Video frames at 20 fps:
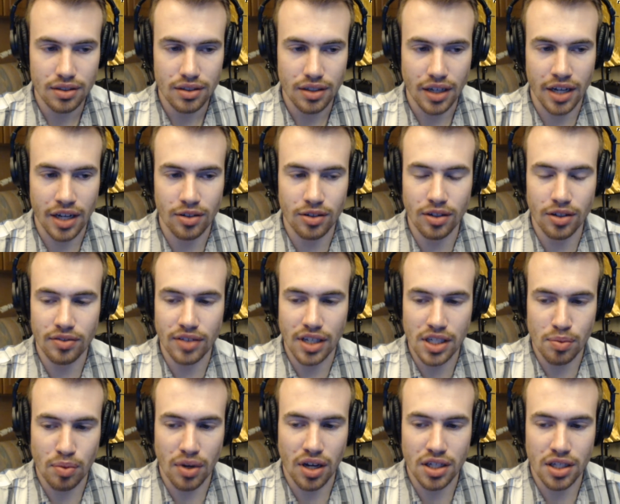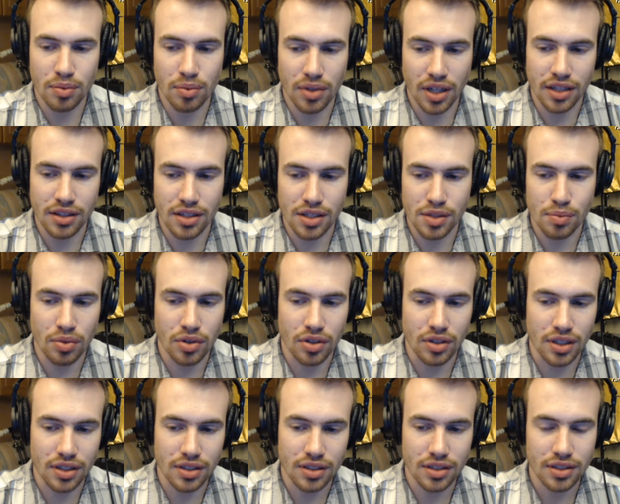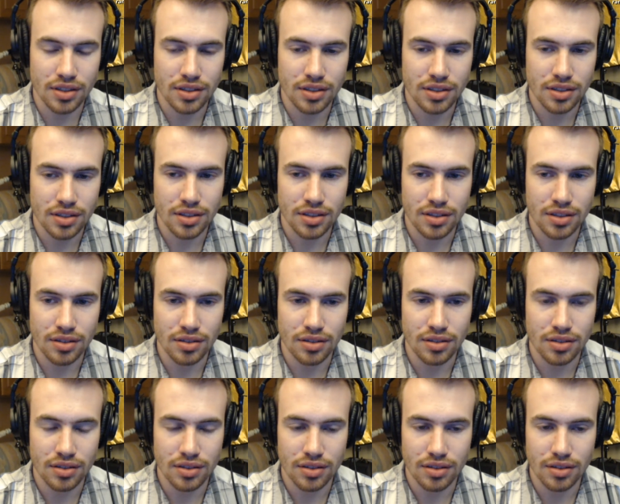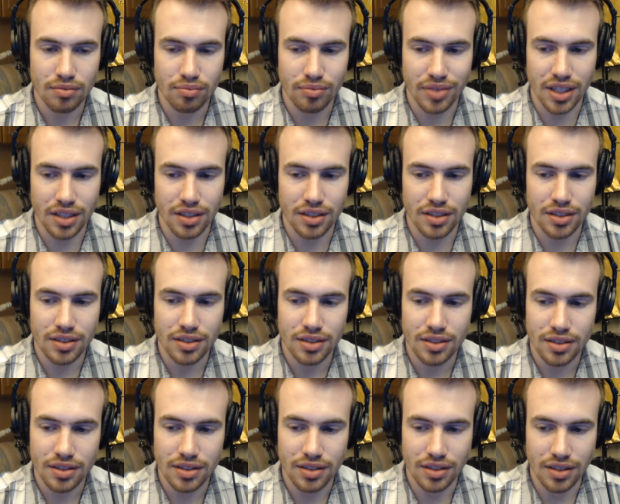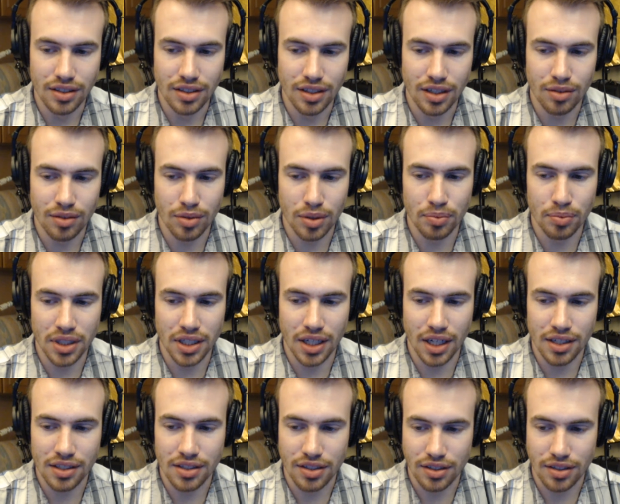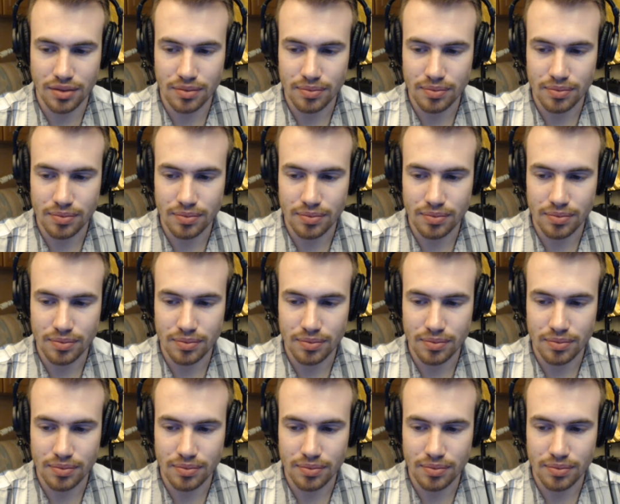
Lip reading: I don't know if that's possible at this point, but it would be nice.